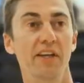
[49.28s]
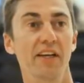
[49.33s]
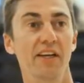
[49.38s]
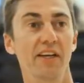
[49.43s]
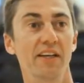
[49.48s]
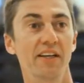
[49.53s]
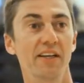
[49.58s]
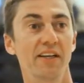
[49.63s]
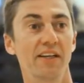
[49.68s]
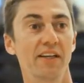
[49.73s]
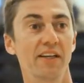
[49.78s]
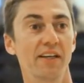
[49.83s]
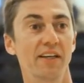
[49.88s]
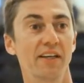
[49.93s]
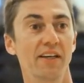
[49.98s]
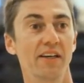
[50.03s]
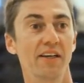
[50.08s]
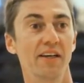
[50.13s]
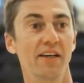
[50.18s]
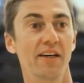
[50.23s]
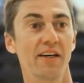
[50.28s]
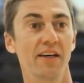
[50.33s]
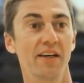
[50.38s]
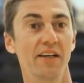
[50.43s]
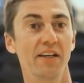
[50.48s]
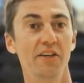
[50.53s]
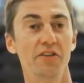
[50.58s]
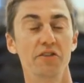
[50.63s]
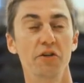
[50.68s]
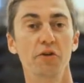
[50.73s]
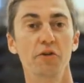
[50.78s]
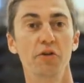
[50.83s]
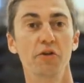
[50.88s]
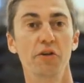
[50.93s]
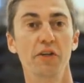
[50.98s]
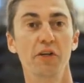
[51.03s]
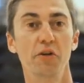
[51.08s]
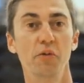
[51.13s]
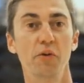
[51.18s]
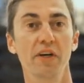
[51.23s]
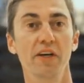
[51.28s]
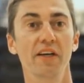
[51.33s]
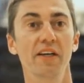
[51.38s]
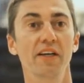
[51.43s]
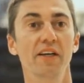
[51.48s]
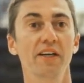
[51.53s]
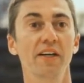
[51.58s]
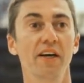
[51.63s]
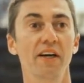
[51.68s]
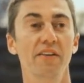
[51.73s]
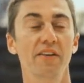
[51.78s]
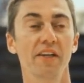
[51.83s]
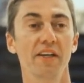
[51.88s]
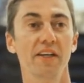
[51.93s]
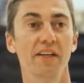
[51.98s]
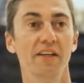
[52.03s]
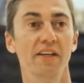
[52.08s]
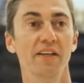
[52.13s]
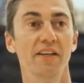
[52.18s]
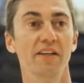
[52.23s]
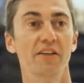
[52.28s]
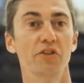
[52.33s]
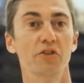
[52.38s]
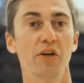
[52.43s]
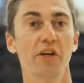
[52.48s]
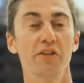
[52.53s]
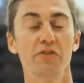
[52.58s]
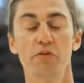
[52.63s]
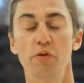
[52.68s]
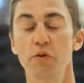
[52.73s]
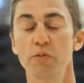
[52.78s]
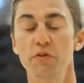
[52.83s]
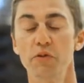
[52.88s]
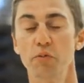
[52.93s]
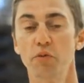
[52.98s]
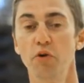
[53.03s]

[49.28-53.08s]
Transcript: that, uh, in his own unique way, I think, transforms a